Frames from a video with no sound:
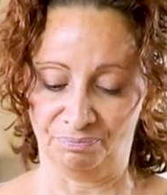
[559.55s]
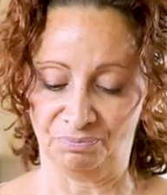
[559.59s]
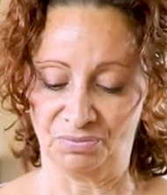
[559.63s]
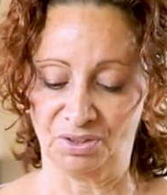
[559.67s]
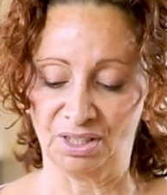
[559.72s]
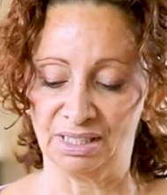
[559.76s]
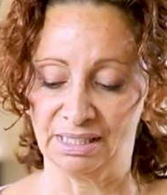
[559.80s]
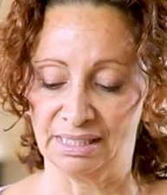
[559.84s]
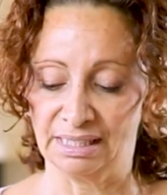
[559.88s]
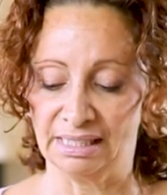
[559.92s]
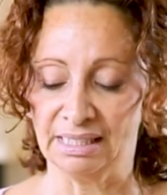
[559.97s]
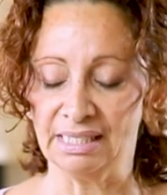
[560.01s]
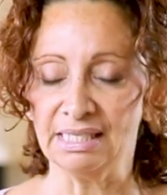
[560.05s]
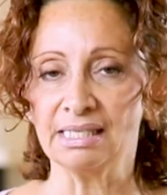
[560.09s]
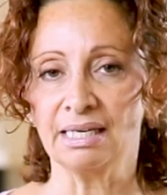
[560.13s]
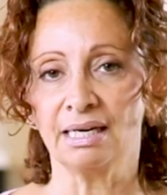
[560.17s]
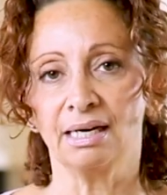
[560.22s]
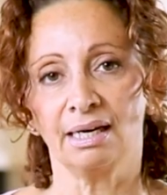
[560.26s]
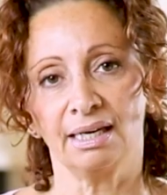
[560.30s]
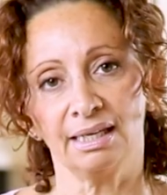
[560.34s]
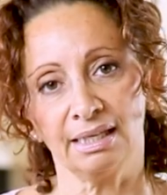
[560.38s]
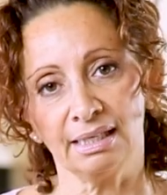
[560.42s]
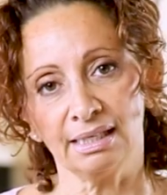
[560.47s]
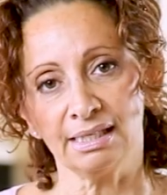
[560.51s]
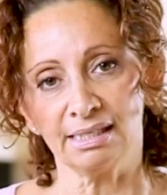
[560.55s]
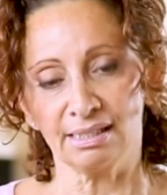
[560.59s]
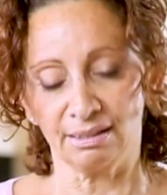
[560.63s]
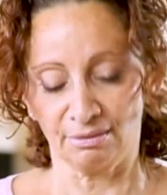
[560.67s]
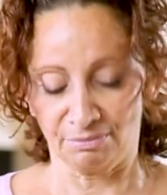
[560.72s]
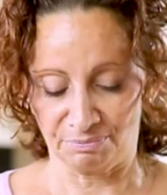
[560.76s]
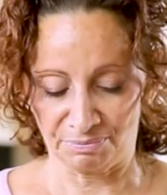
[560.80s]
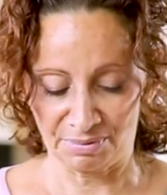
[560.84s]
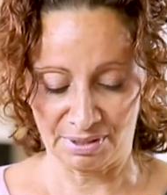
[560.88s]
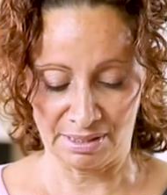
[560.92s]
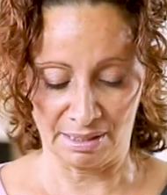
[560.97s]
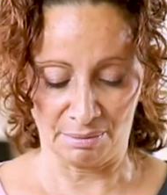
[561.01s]
because it is a
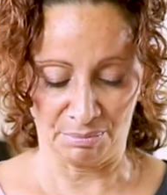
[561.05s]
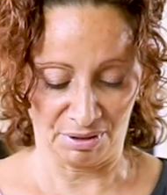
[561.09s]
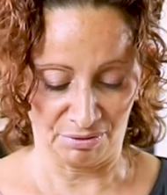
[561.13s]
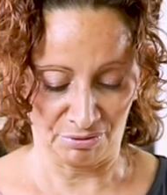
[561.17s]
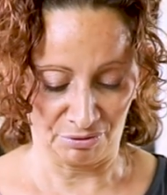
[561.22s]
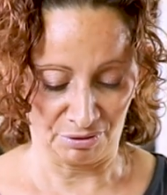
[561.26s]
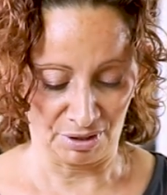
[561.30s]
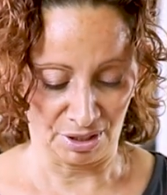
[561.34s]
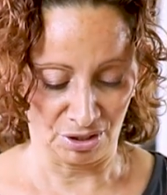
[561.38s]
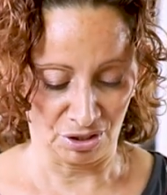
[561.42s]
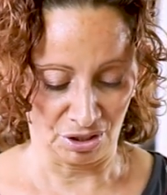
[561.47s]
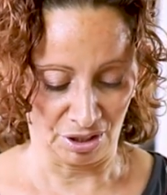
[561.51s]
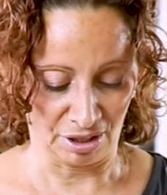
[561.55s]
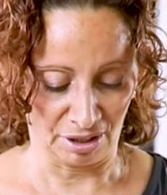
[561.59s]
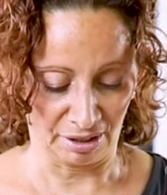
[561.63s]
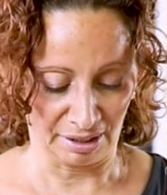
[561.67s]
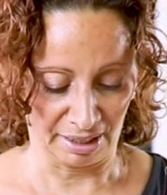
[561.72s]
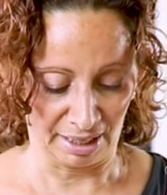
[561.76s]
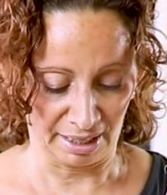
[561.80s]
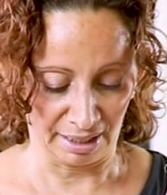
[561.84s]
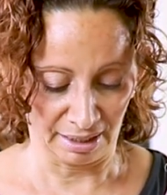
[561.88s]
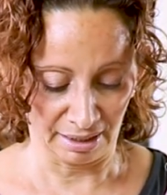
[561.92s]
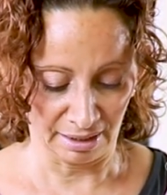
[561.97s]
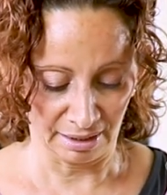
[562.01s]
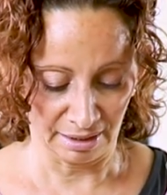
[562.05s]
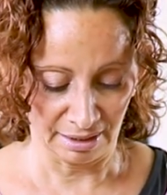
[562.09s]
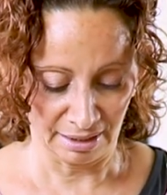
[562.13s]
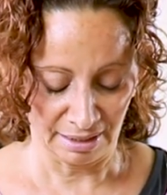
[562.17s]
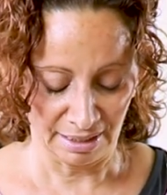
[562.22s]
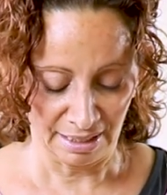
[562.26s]
semi-fragile cake.